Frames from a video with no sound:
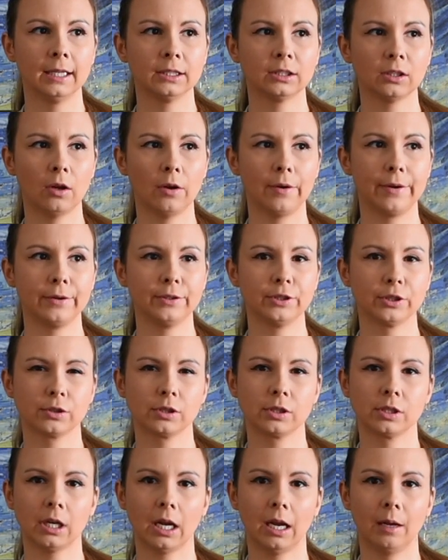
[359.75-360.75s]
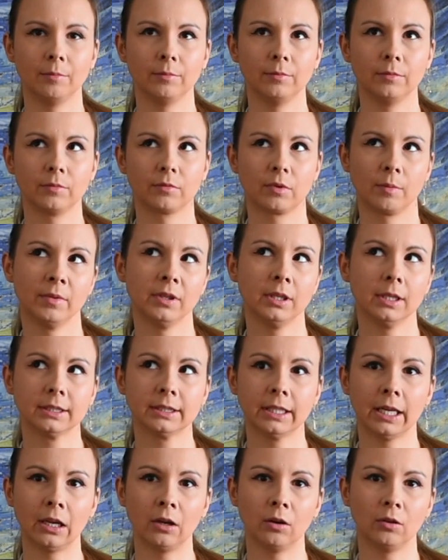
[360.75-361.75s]
so just
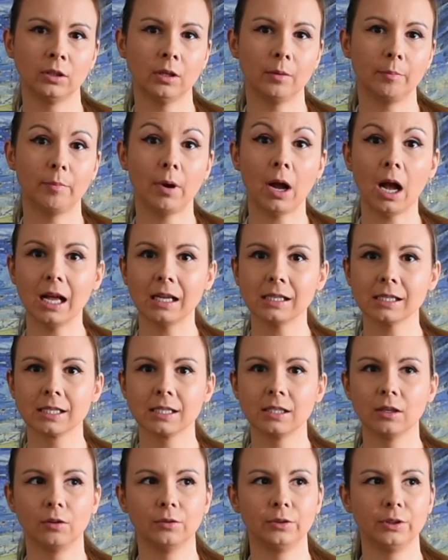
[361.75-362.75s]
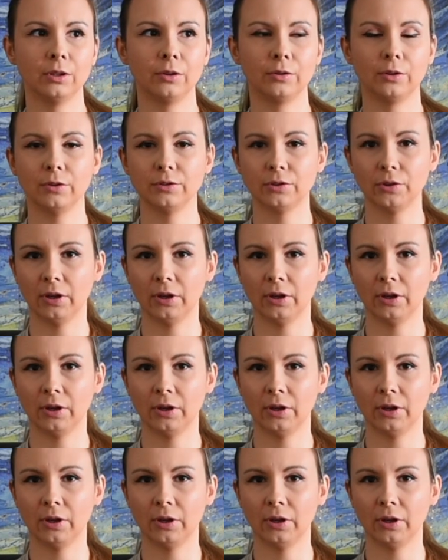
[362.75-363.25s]
reminiscing on the past, on those